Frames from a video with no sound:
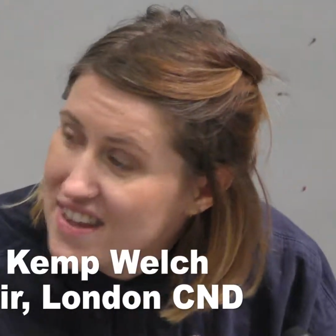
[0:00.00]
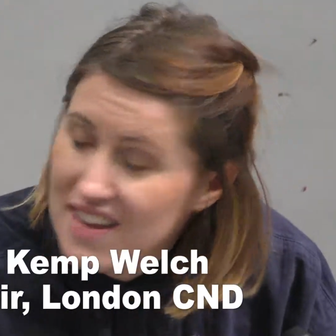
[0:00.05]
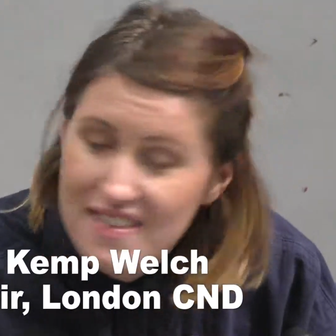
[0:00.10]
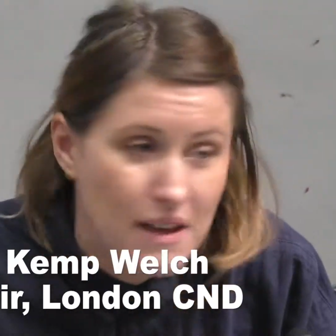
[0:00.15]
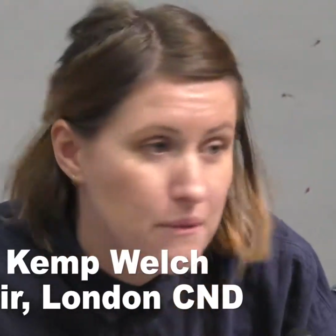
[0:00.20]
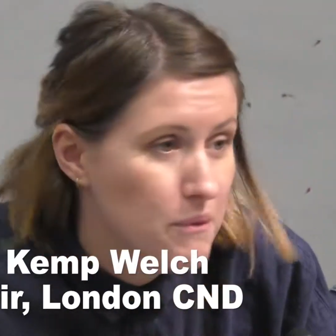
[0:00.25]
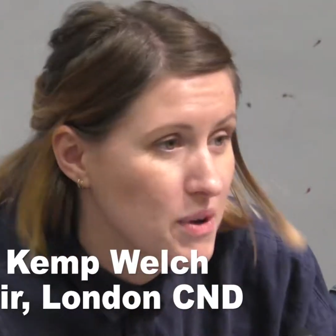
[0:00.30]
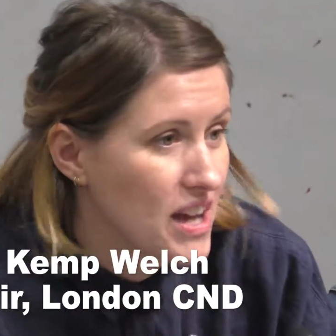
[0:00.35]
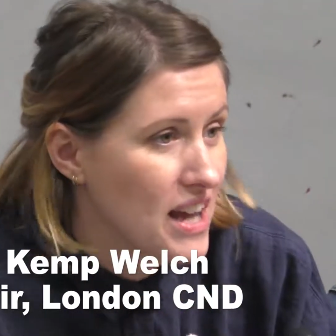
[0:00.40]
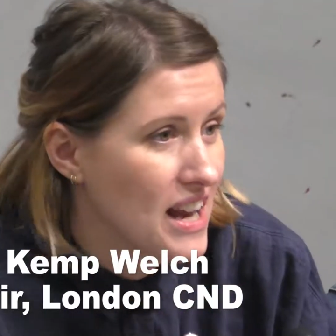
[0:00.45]
and
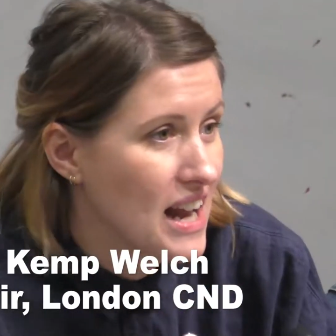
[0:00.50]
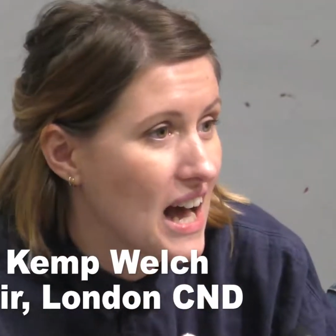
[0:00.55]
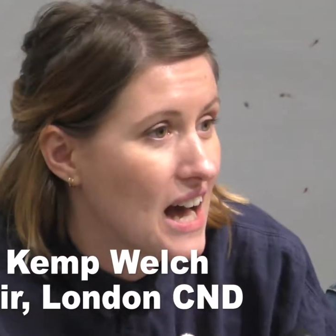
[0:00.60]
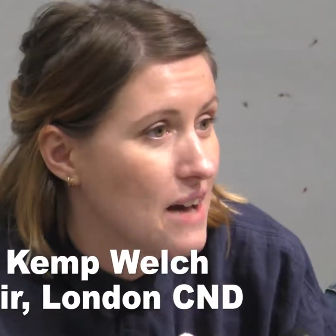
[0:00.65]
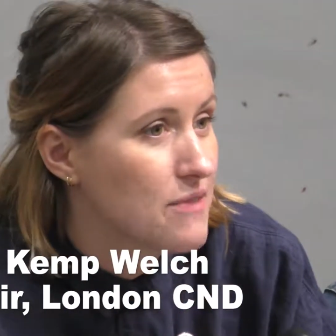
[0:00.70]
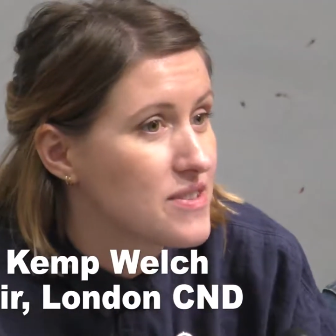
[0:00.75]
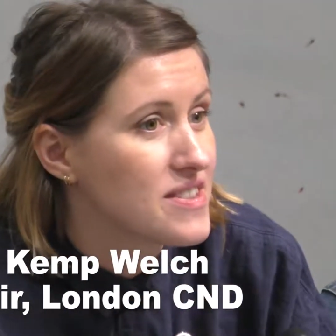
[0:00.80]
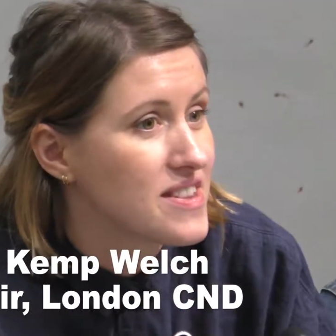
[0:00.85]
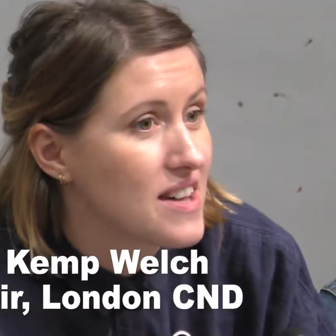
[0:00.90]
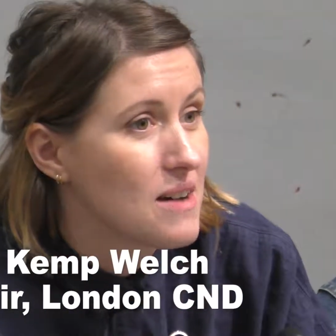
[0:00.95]
then we're going to
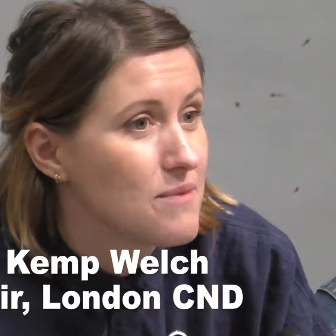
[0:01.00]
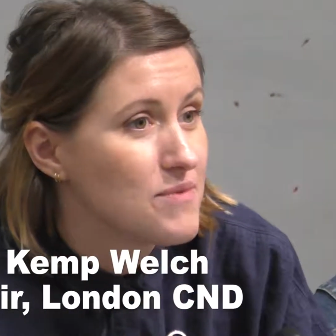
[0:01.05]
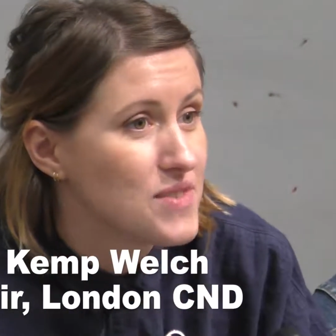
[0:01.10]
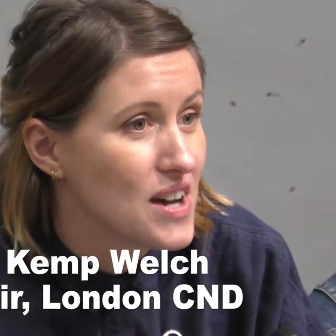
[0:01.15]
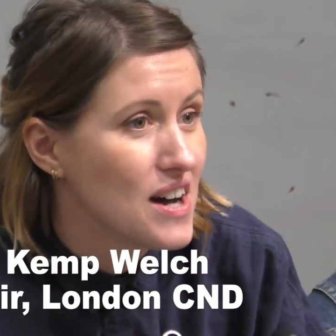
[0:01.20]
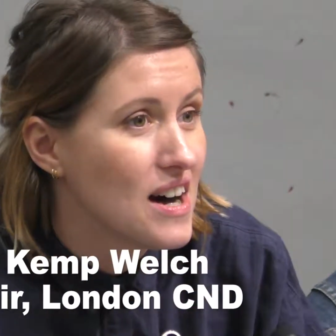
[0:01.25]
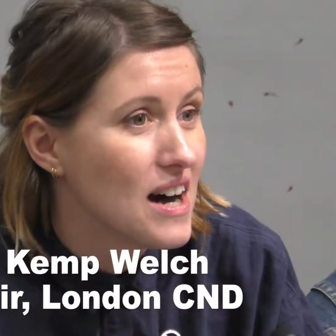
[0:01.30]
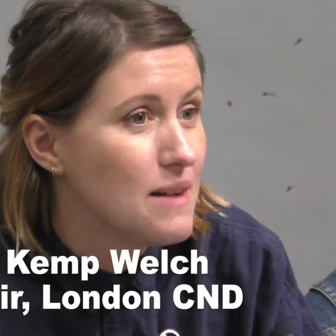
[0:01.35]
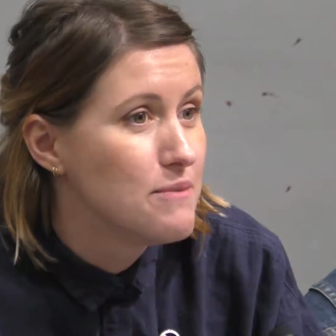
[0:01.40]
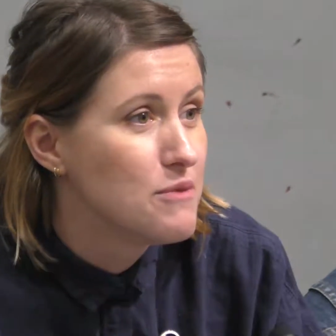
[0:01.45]
have some
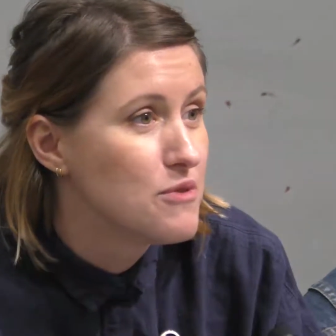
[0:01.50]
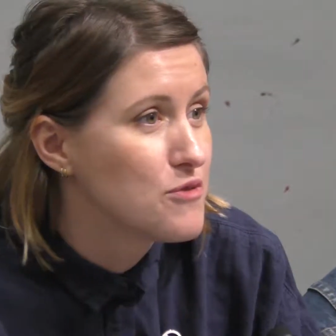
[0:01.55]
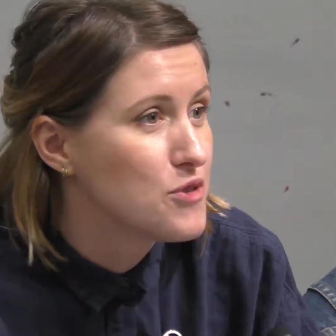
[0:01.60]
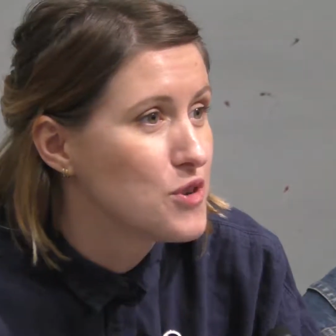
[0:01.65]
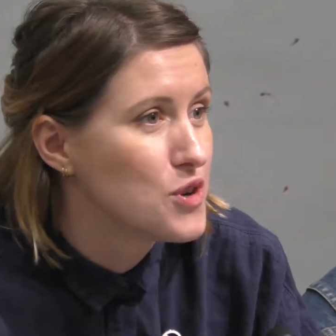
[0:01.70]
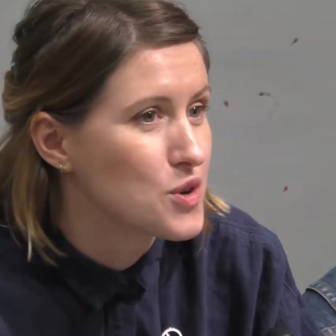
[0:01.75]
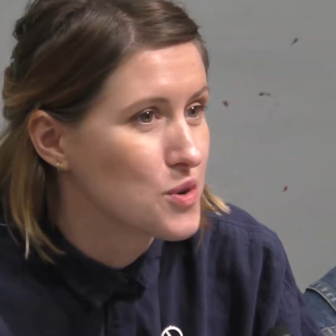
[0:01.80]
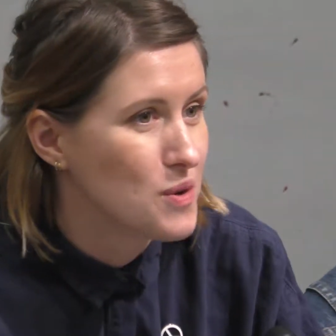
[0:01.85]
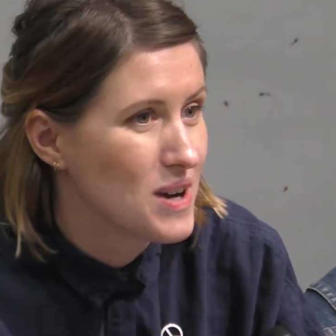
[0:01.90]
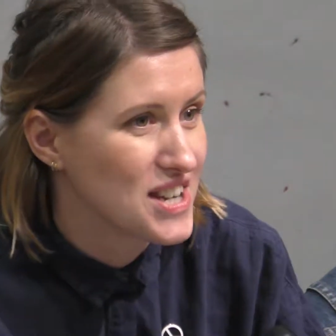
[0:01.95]
time
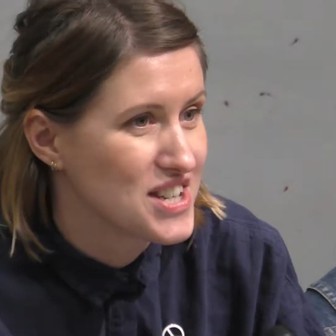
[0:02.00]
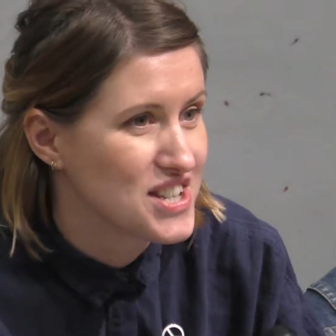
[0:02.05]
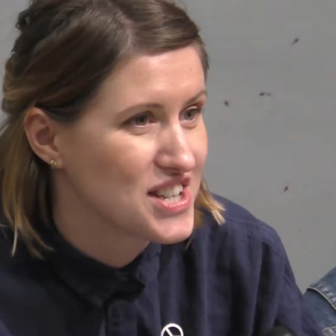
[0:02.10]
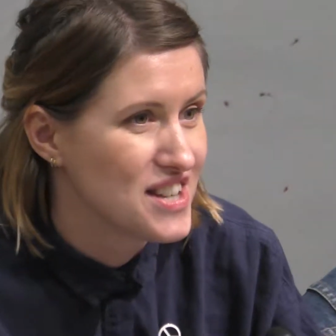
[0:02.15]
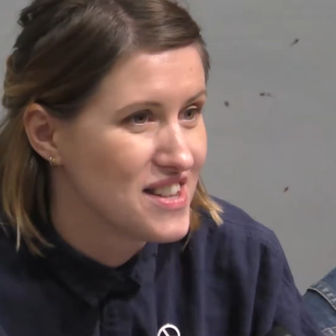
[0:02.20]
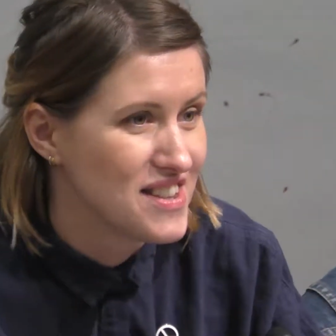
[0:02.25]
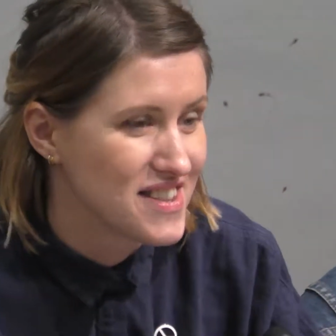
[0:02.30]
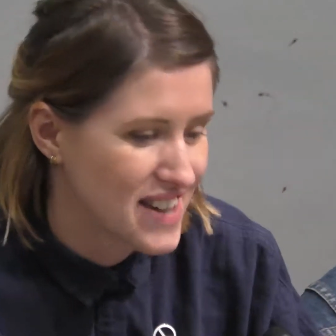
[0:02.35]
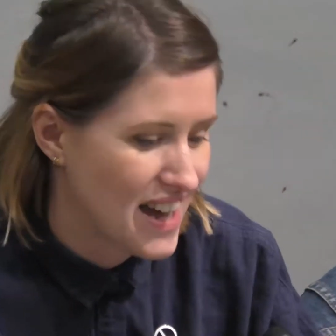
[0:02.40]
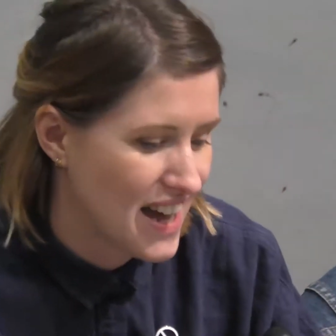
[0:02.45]
for
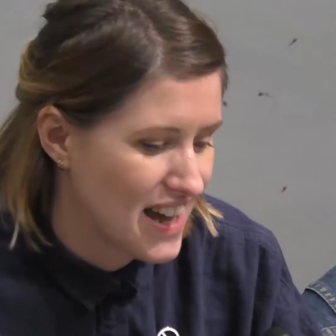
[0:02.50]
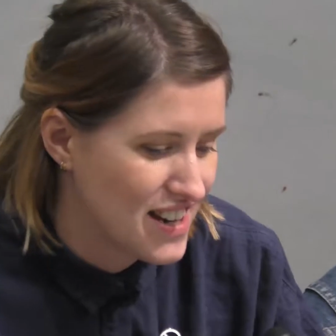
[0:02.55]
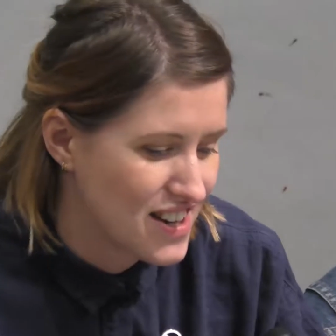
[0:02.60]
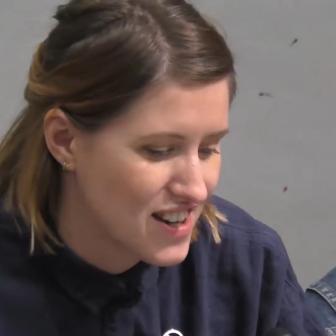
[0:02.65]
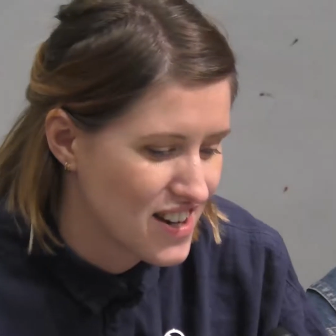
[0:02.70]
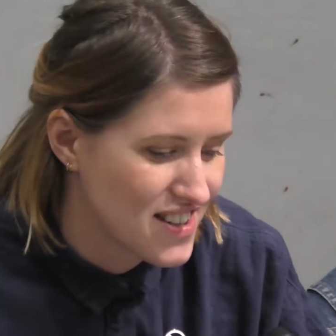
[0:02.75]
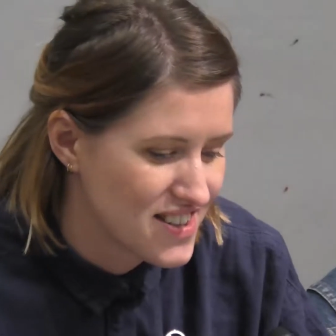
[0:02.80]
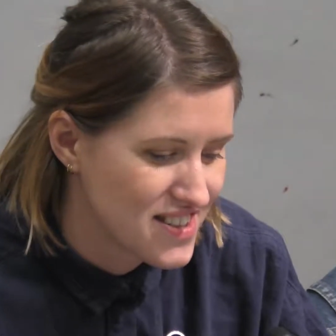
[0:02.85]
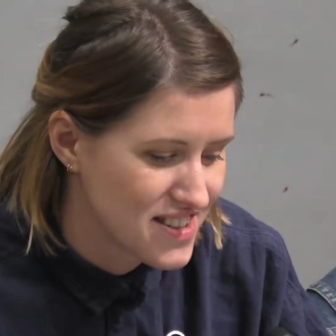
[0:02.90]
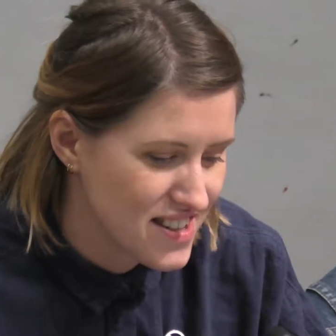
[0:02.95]
questions and
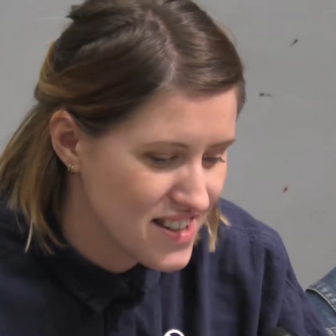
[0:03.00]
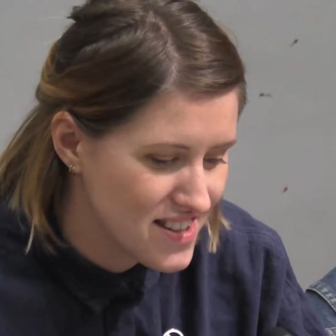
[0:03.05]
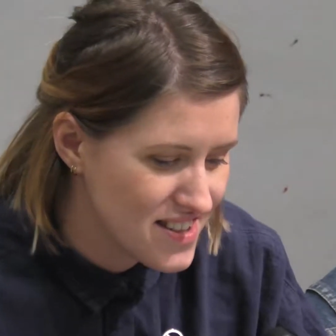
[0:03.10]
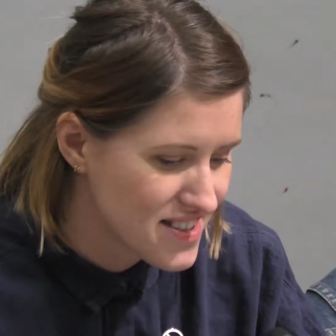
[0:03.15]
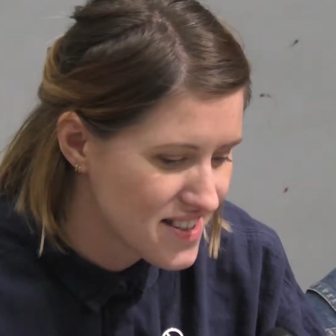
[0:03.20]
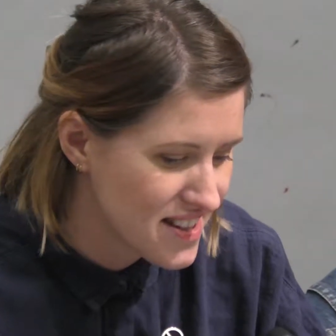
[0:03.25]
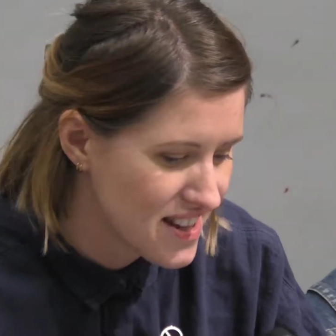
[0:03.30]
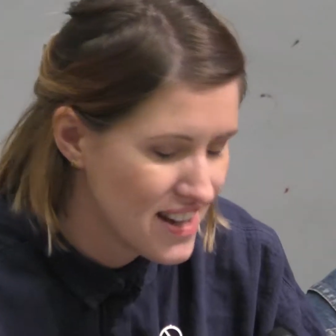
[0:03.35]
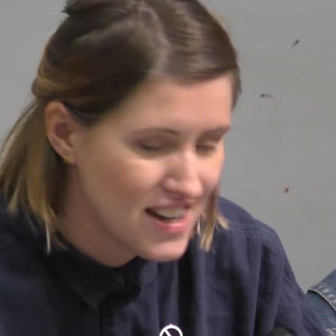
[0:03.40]
answers.